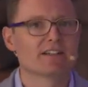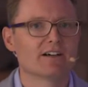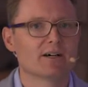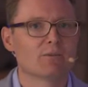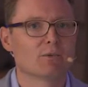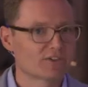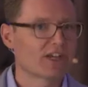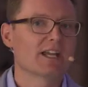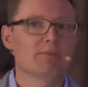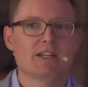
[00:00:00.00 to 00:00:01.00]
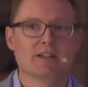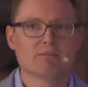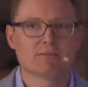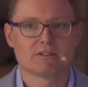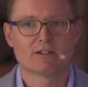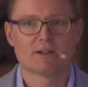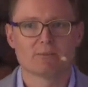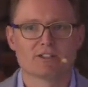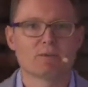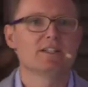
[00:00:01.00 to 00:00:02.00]
was IBM
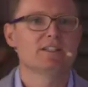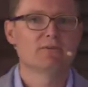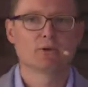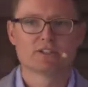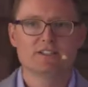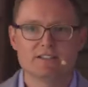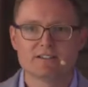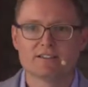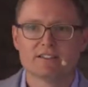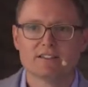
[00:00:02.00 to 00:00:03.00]
in 2014,